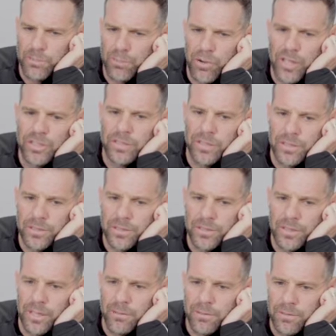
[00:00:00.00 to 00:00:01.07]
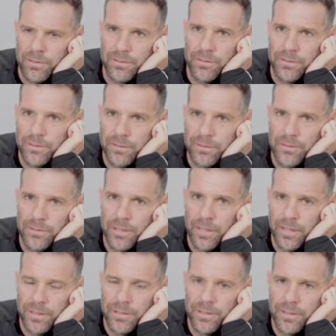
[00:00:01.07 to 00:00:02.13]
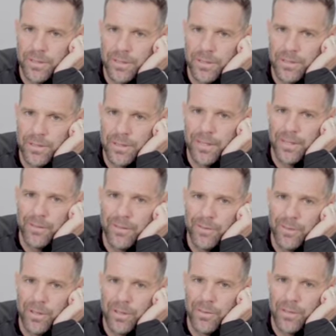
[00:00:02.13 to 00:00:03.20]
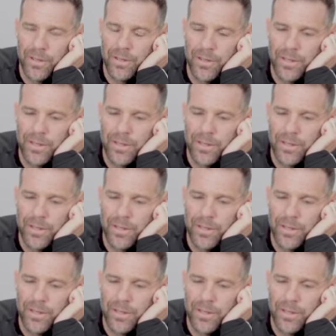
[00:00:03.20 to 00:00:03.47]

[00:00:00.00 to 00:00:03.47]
presses. They don't, I don't even know if